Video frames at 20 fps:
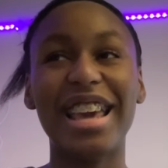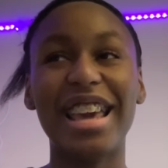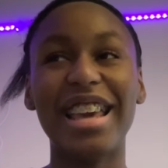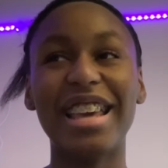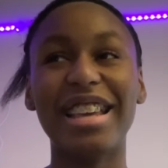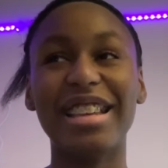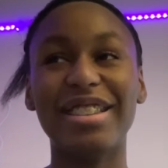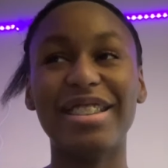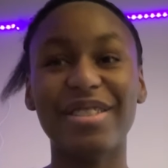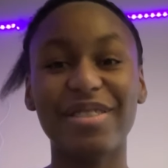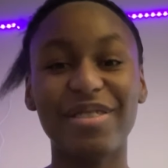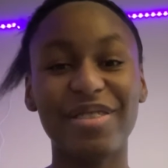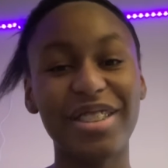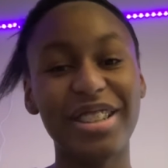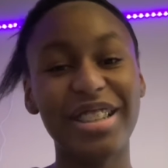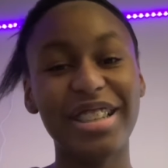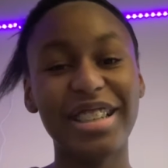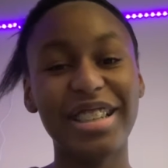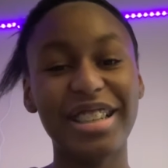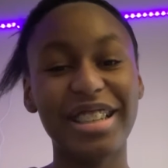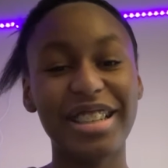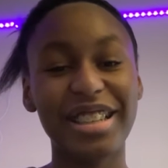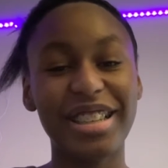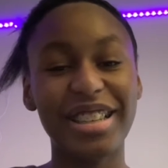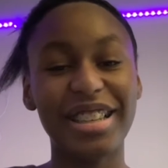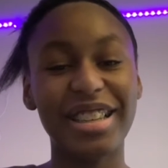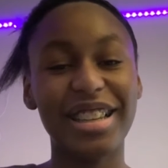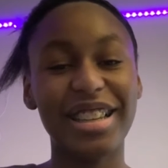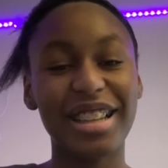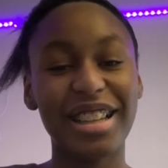is really
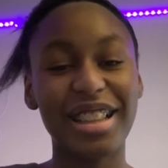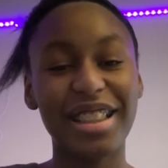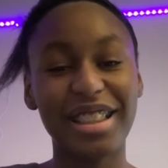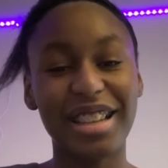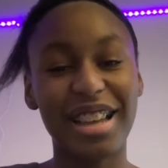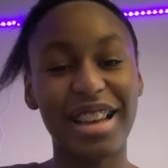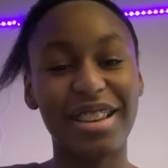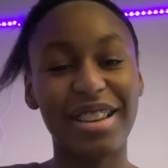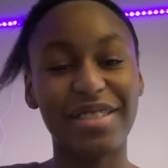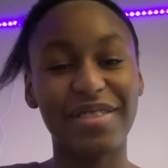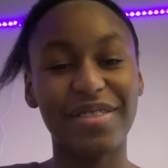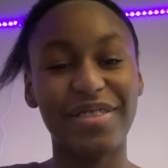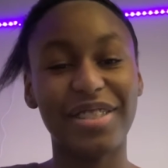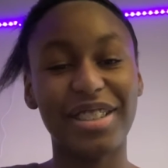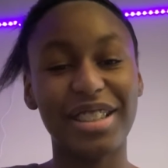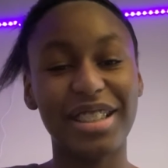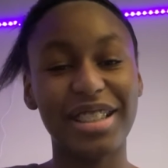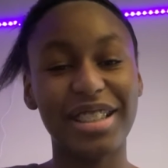loved